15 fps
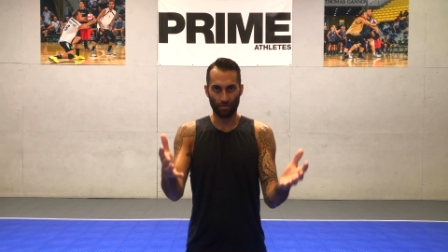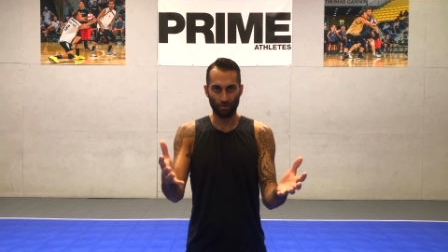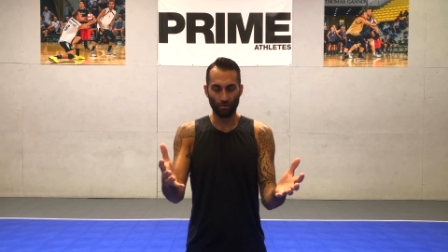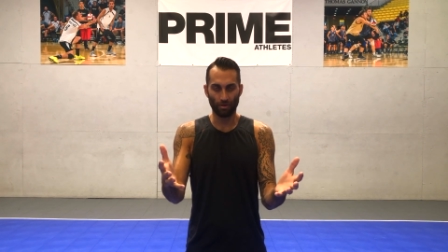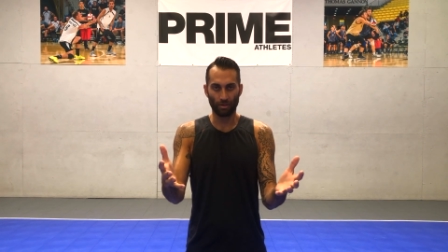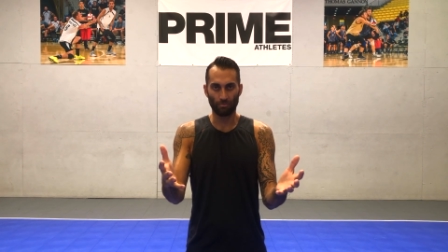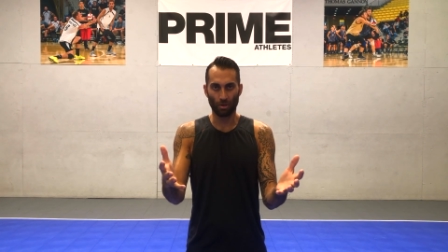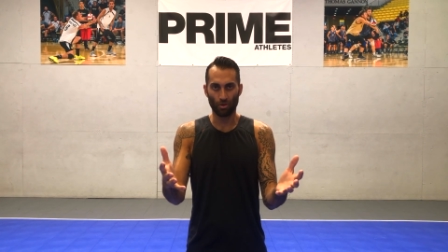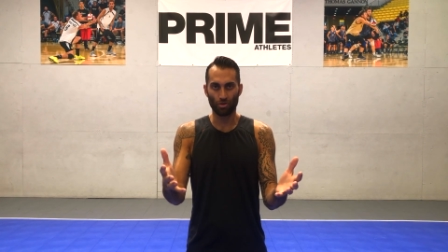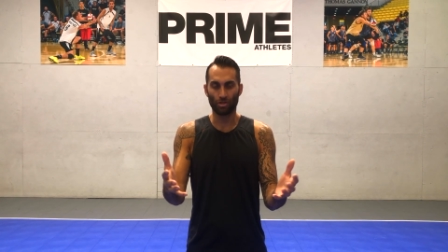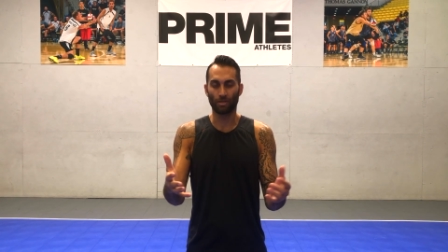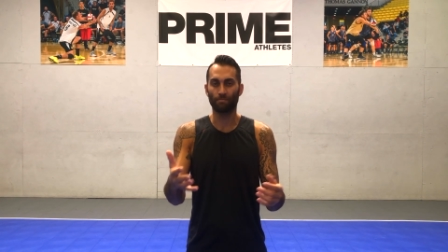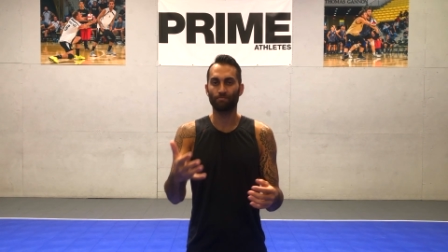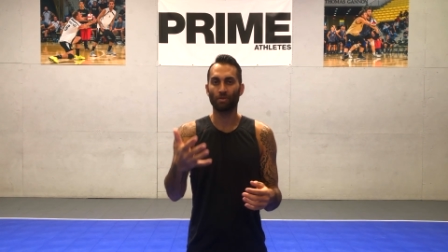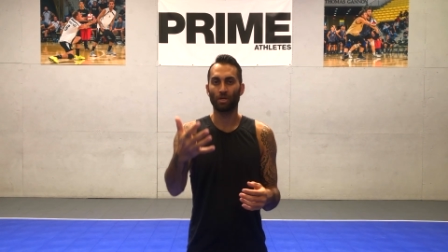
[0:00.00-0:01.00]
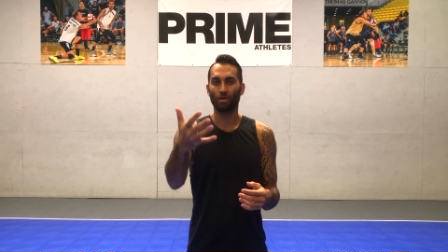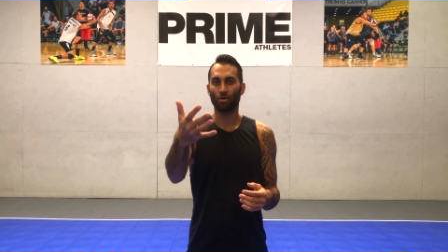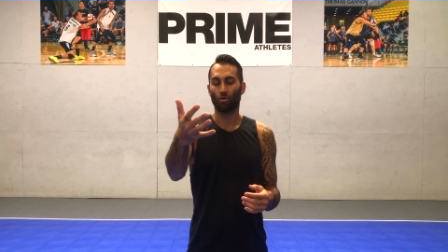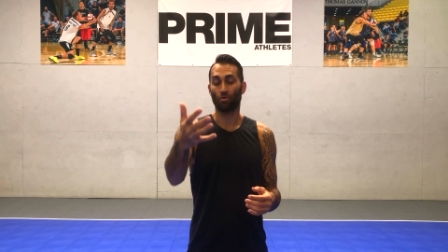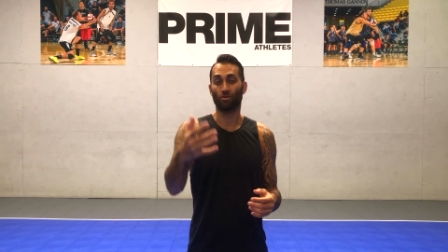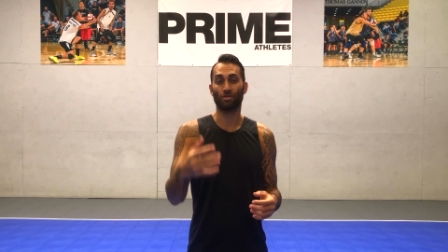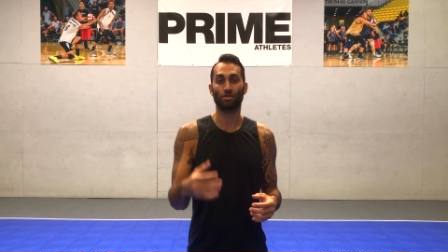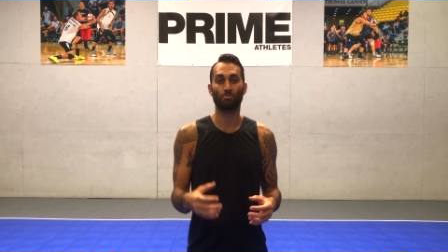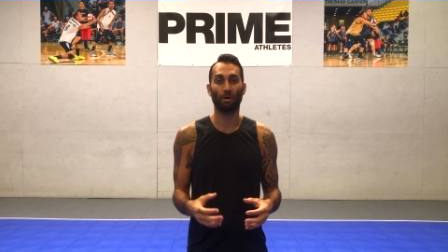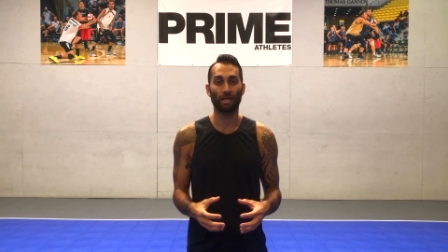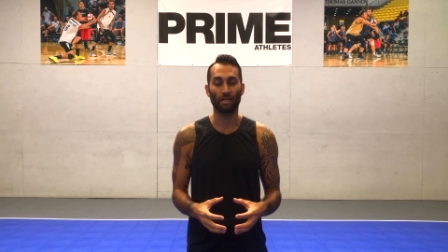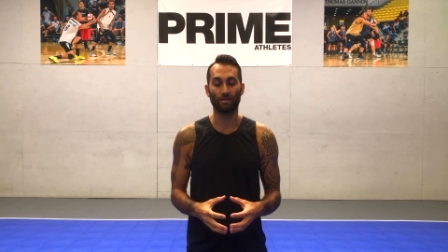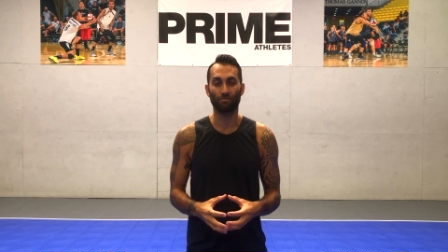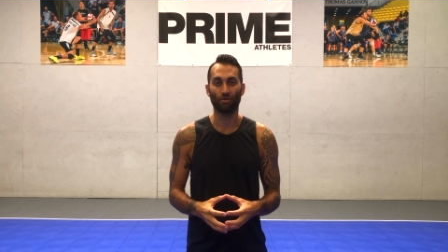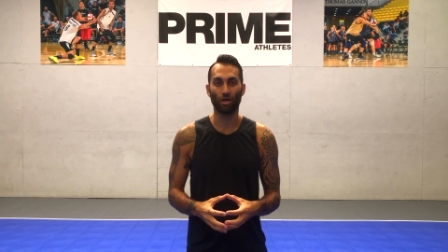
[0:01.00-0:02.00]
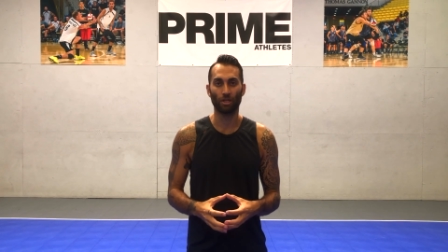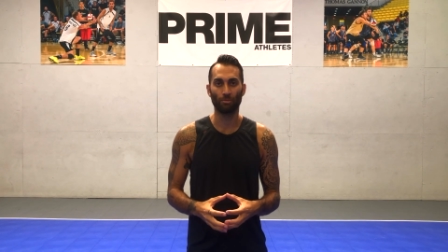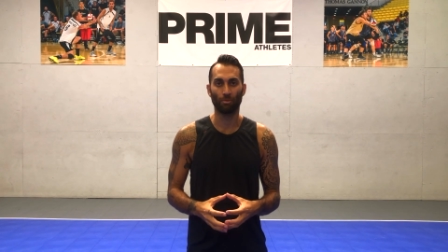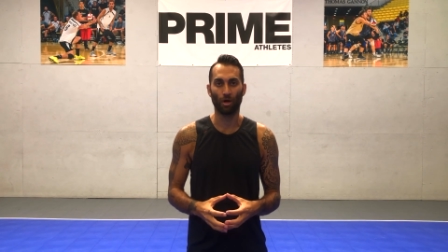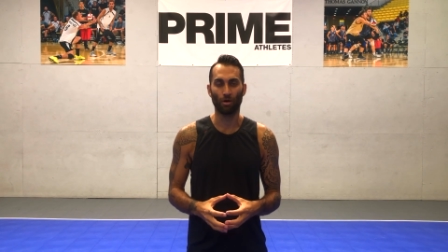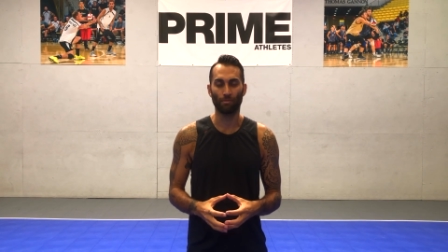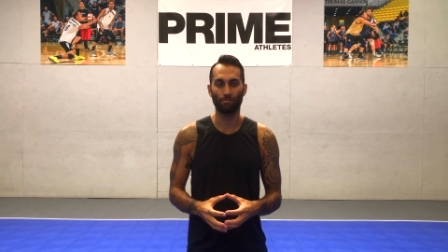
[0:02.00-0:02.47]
throwing motion or the spike in volleyball.